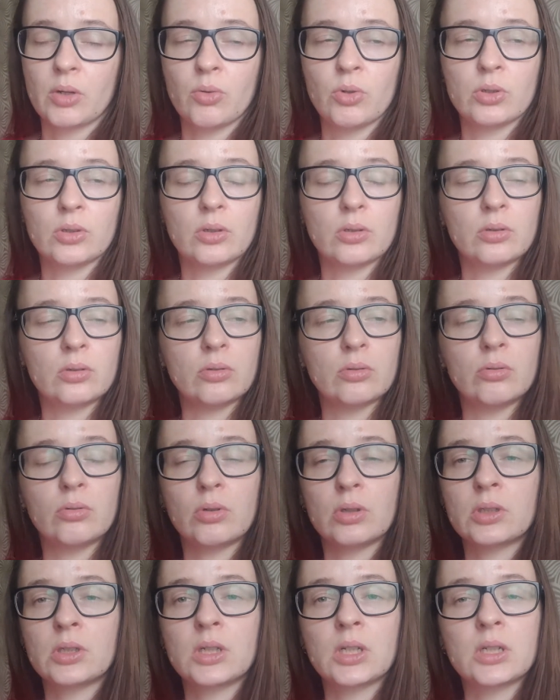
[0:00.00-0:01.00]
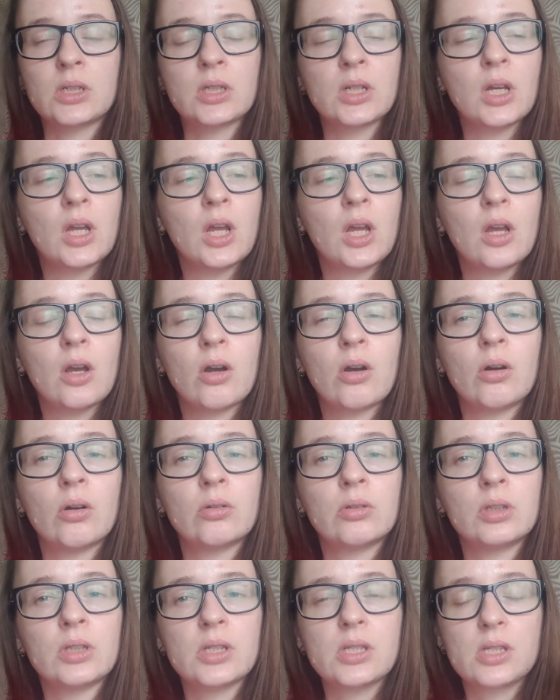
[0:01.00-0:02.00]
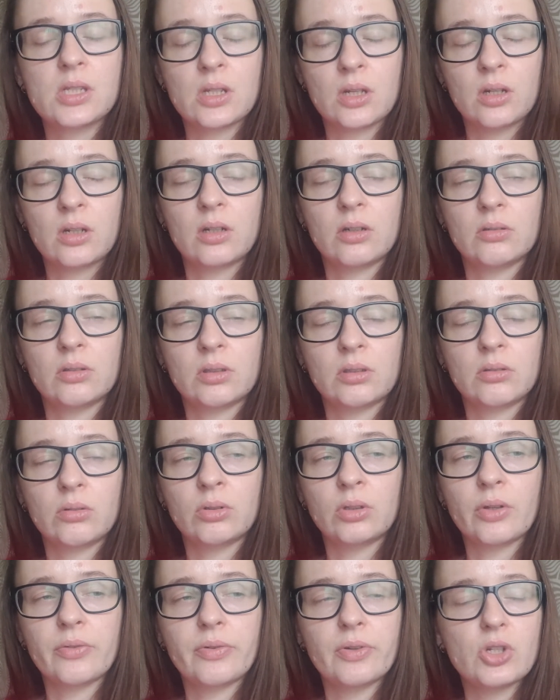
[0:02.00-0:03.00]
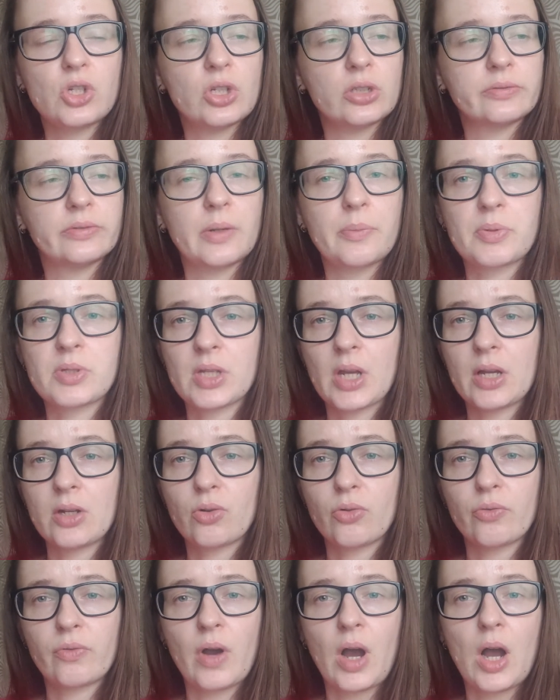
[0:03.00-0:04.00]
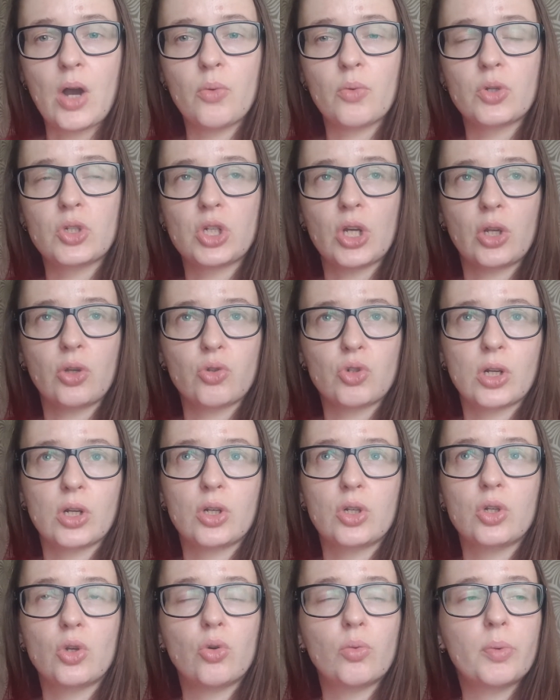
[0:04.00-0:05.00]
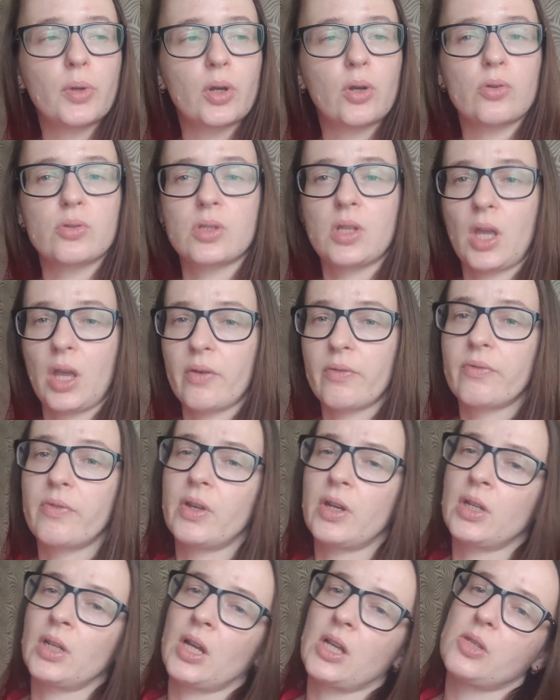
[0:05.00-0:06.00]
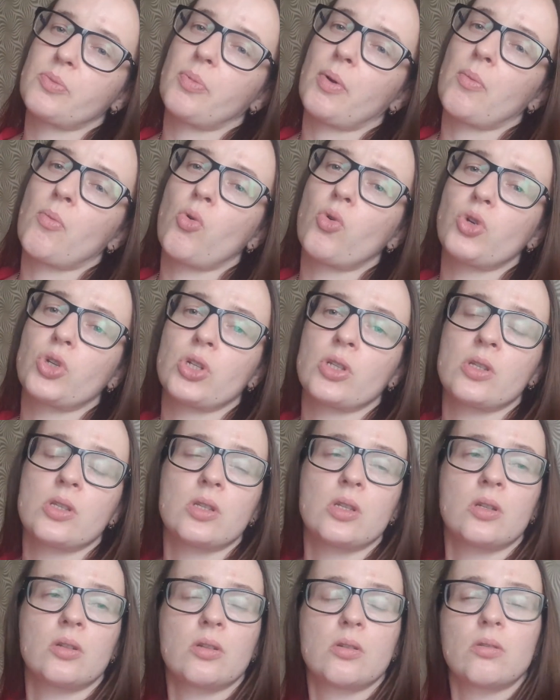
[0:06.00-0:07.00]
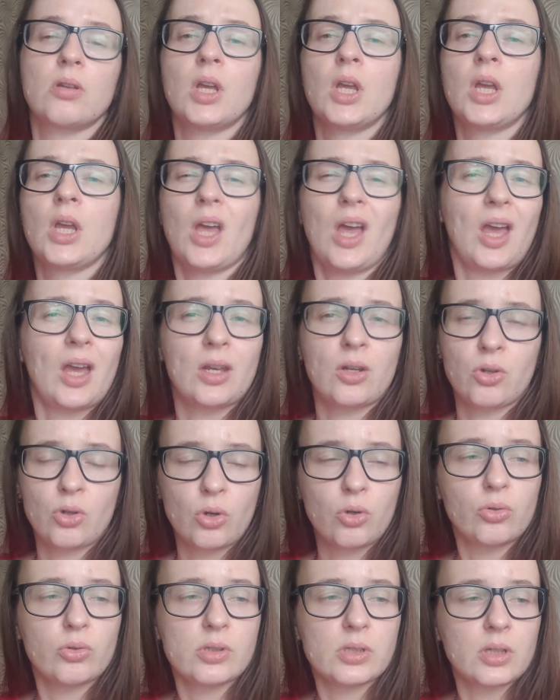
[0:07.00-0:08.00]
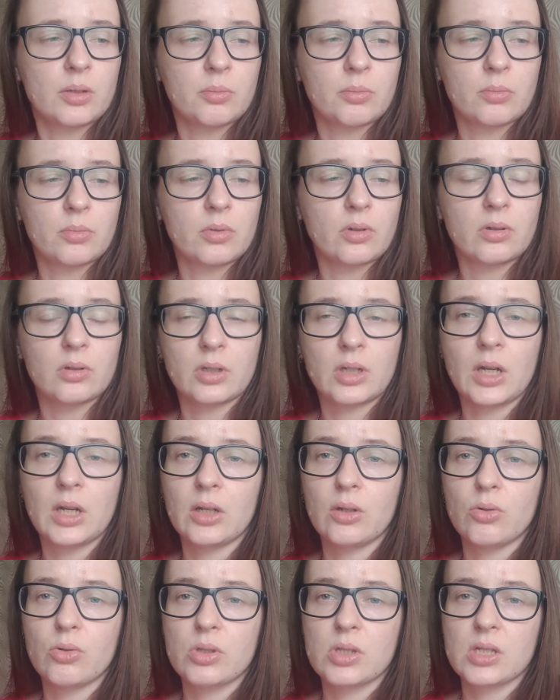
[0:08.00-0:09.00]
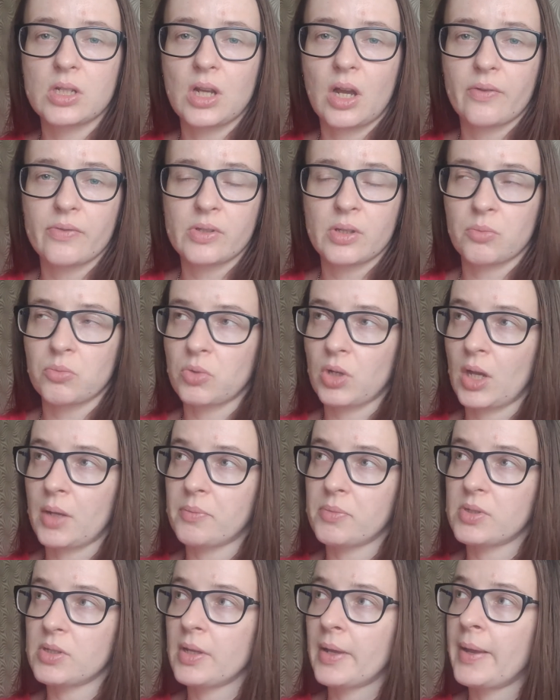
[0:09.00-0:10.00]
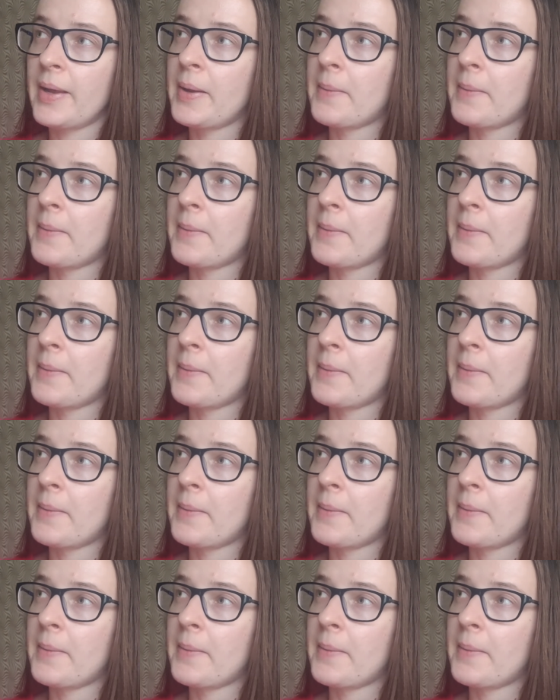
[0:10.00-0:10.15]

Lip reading: I wanted to order it on this on the official website of WOW, which I usually do because they have very nice promotions and you know, some really good stuff sometimes.